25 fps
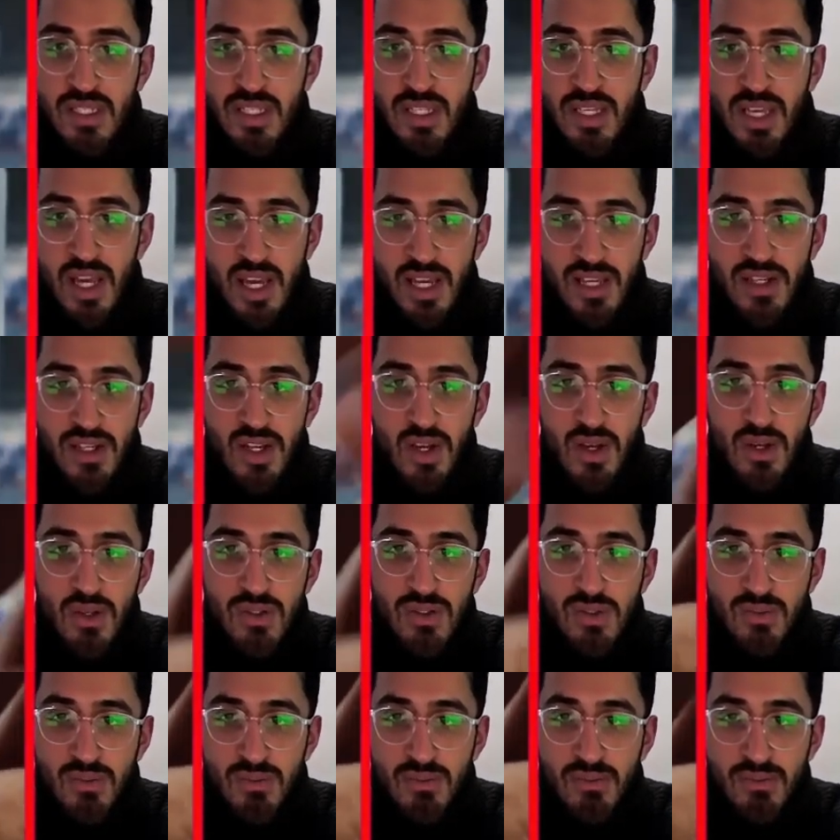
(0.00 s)
I don't know, it looks
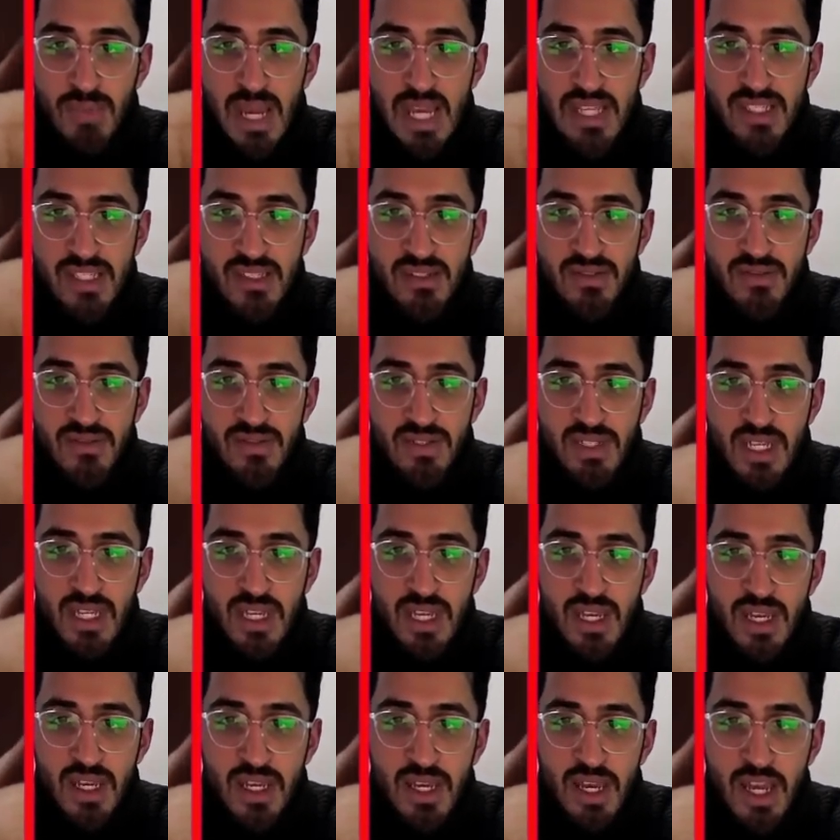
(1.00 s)
massive.
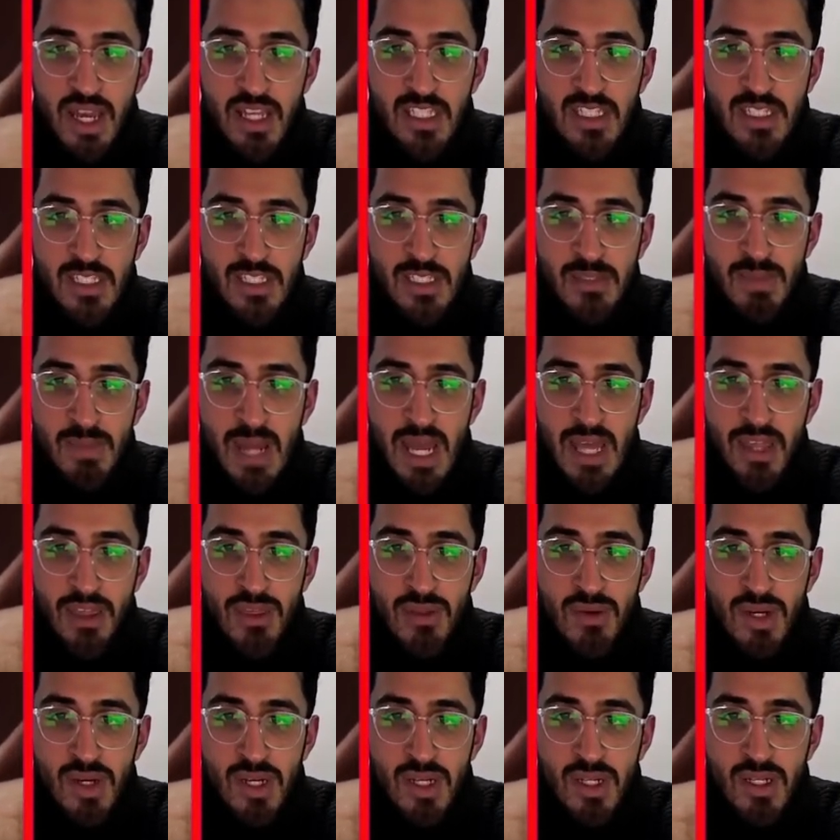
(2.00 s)

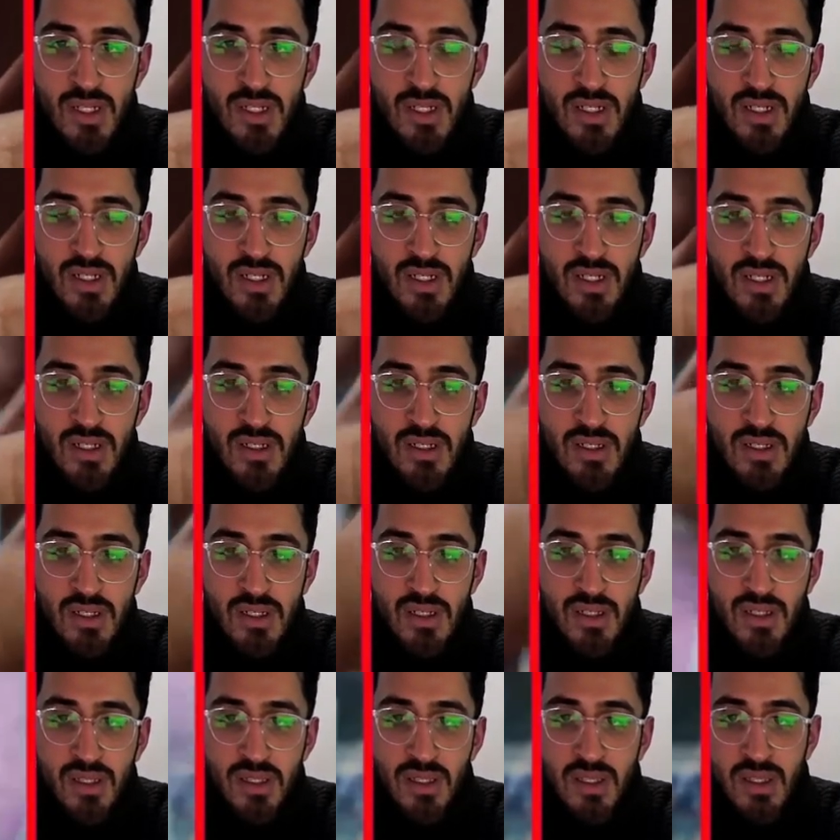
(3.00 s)
Bathra.
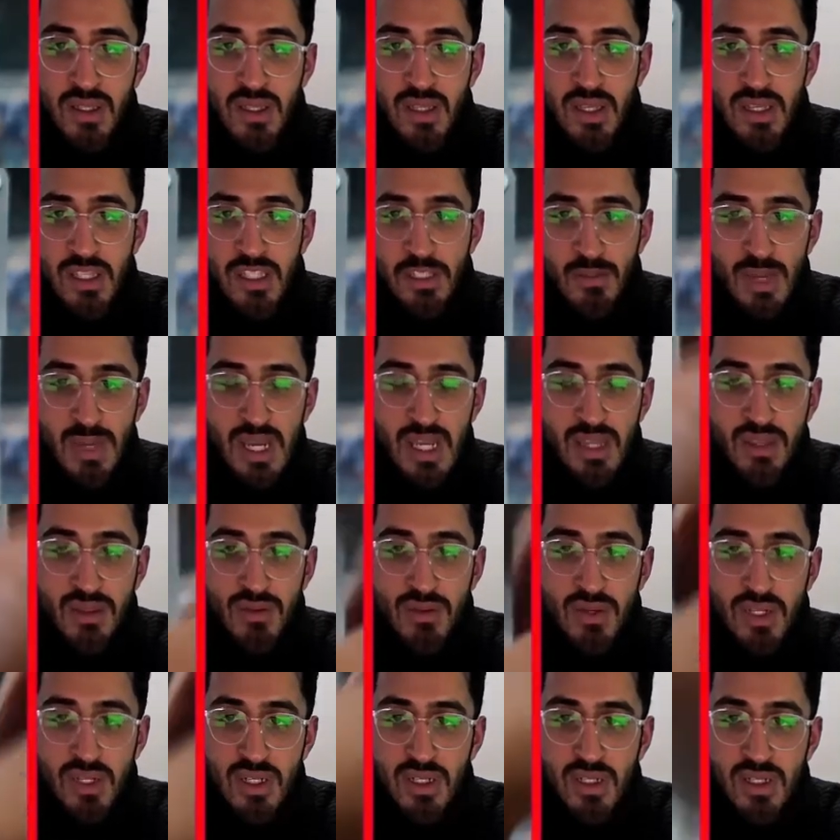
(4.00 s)

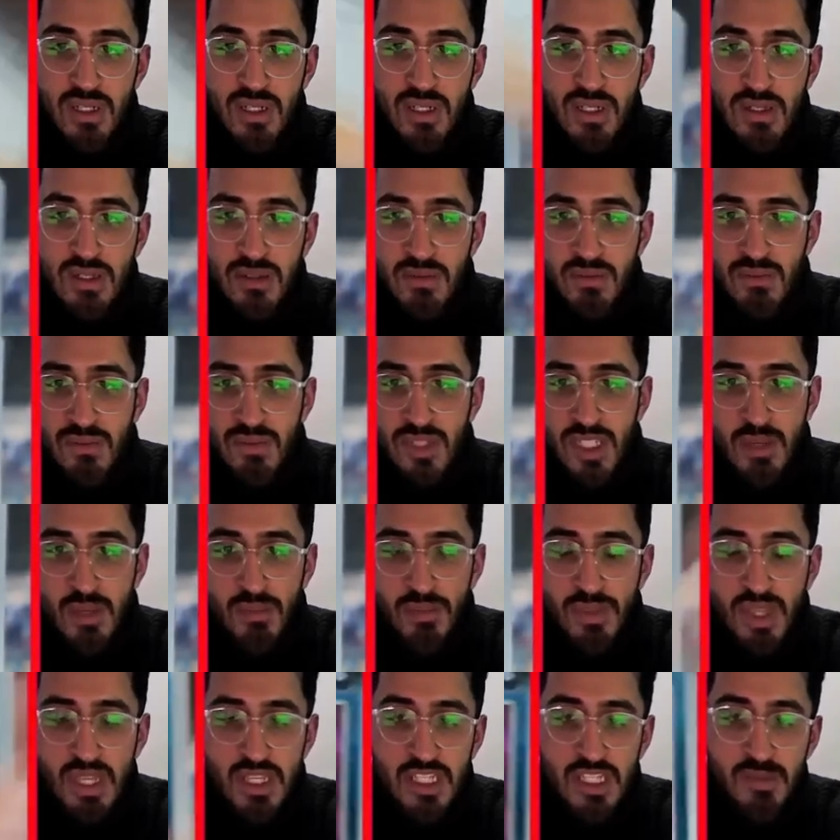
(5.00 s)
Bathra.
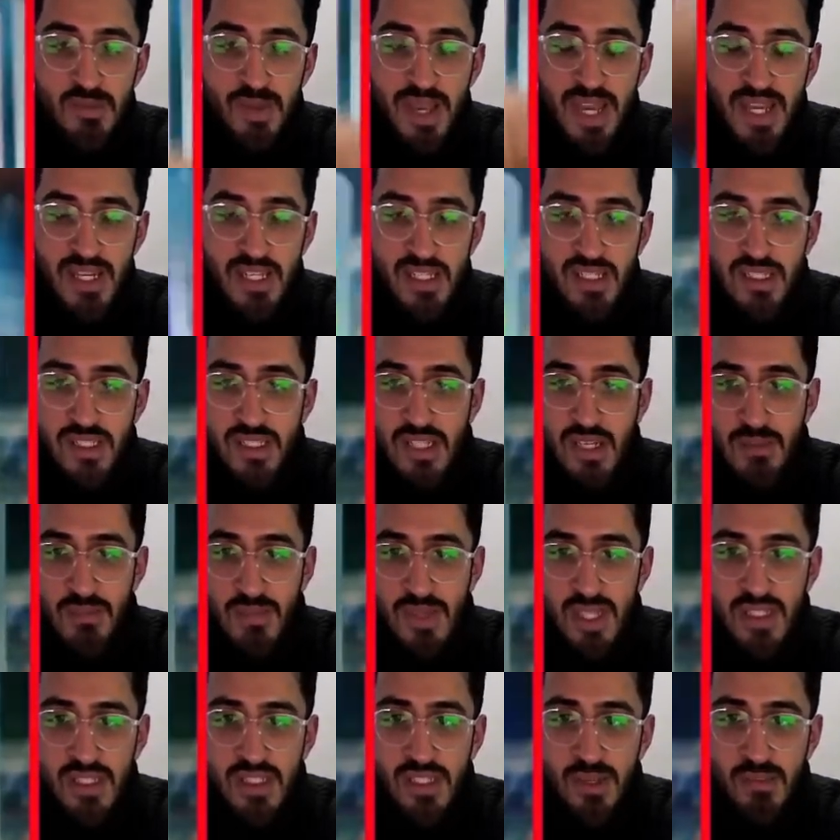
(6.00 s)
Something Spanish.
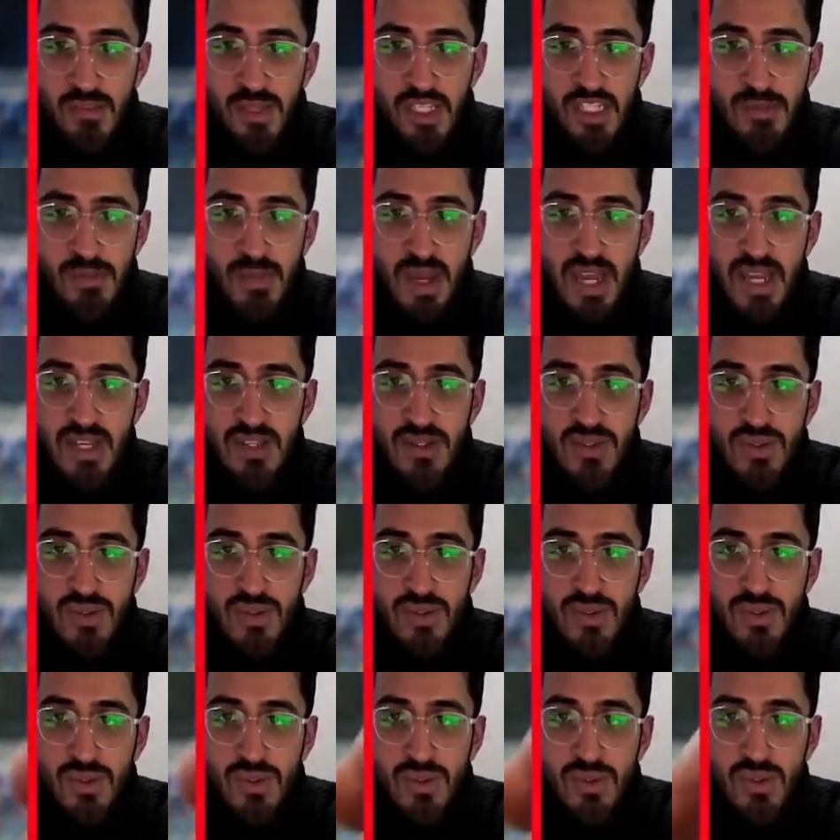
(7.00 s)
Something, something Spanish.
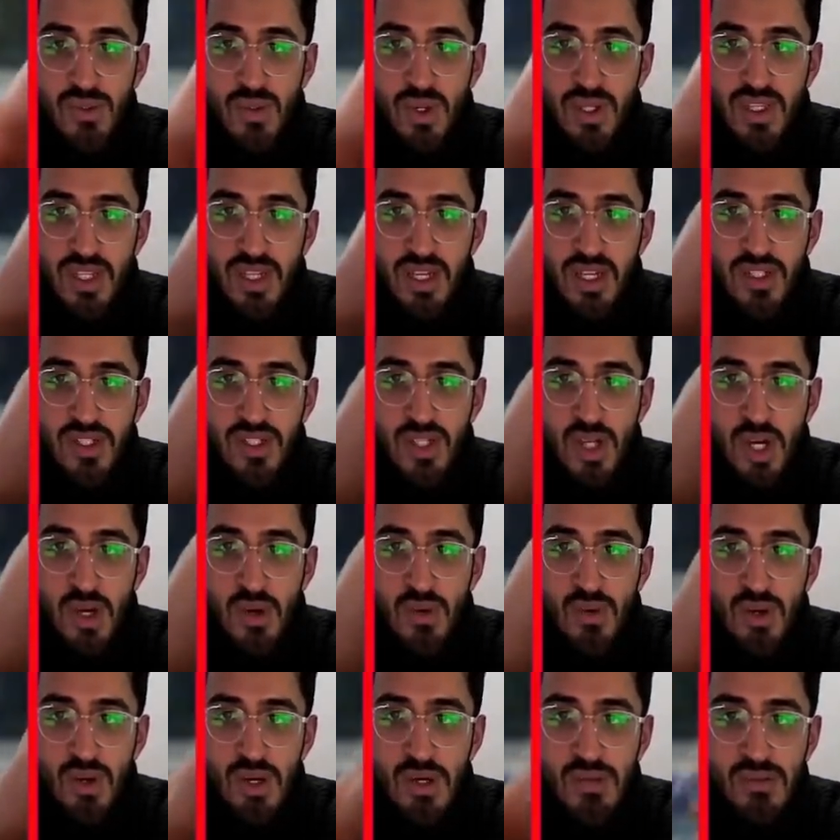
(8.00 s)
Ooh, and then a
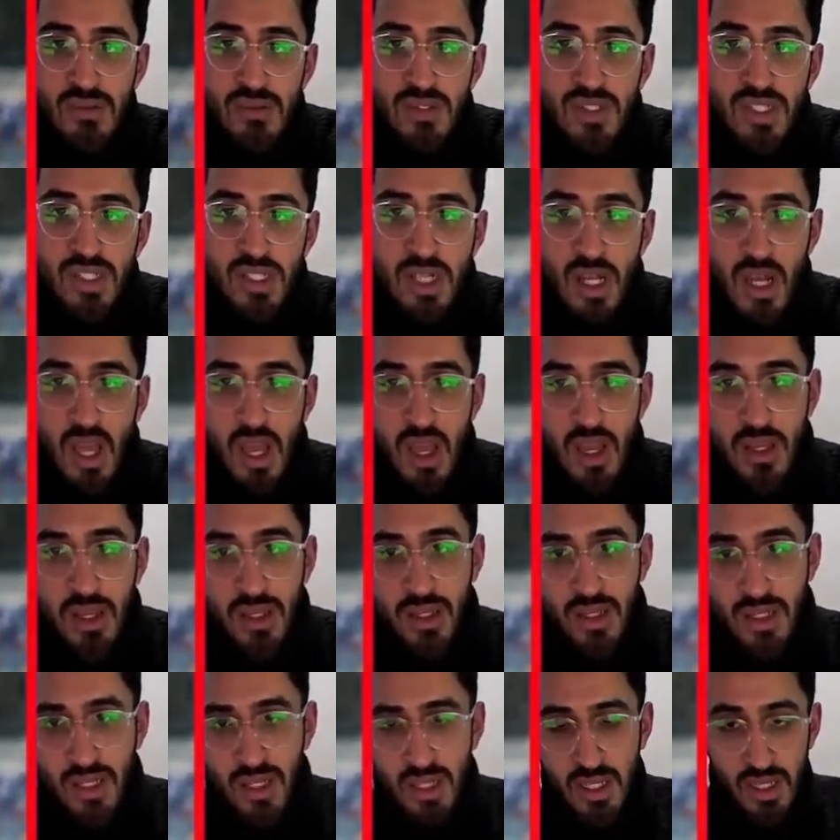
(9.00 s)
Tarantula.
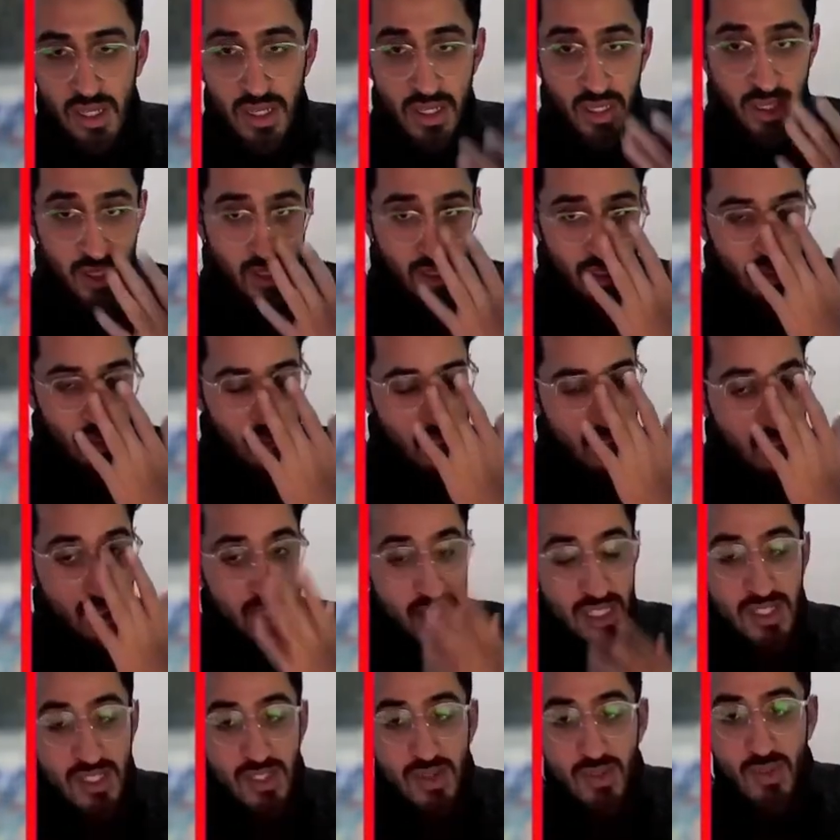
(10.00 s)
This
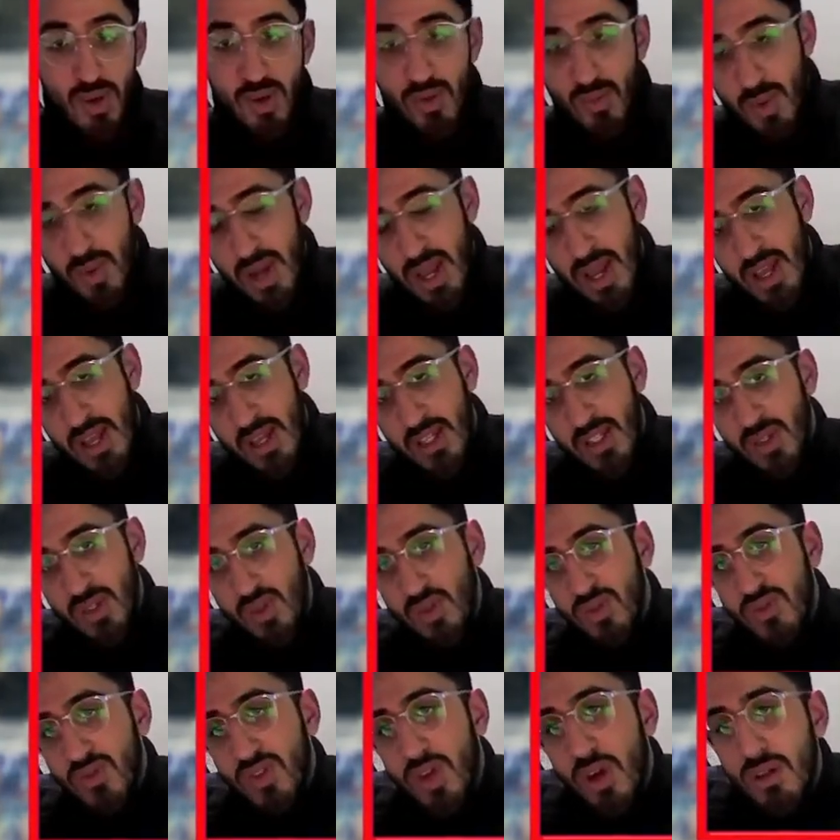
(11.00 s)
is the one where you've
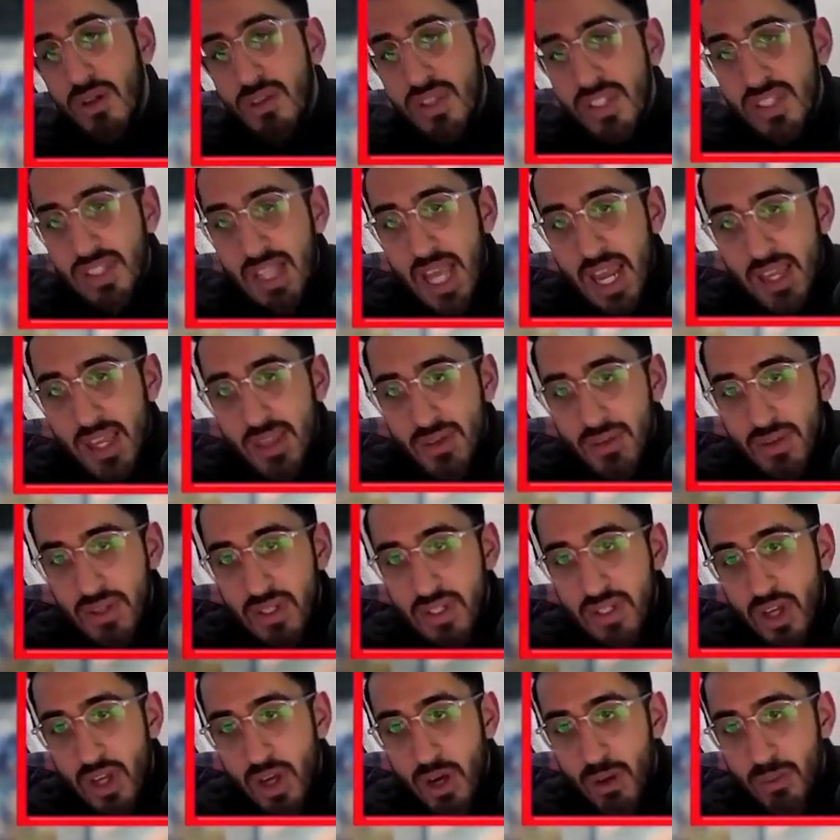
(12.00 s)
got the Scyther at the
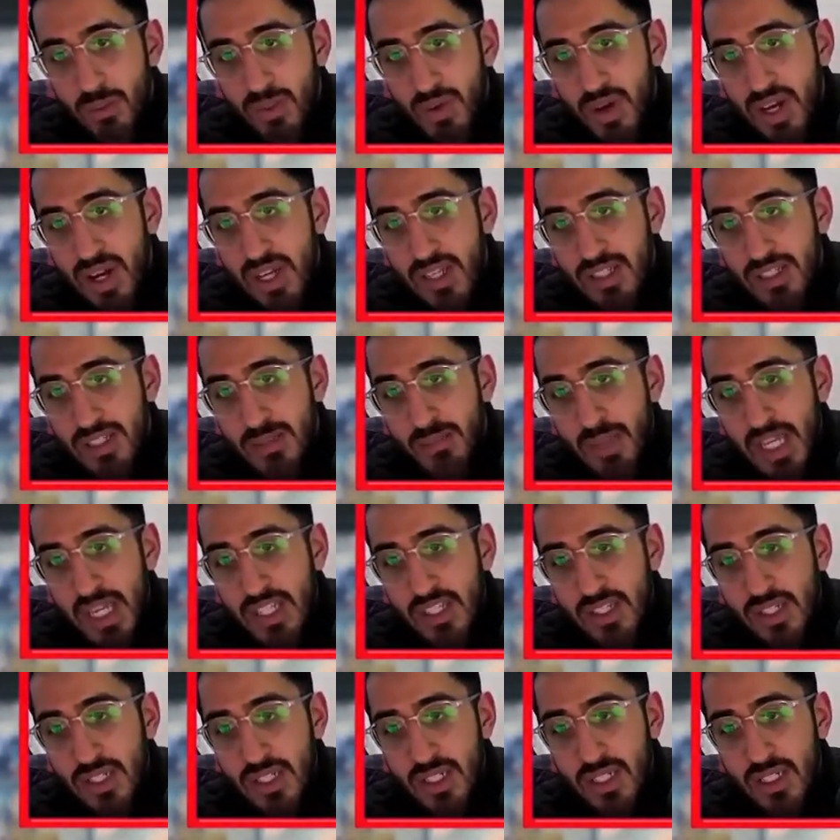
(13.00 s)
top right picture.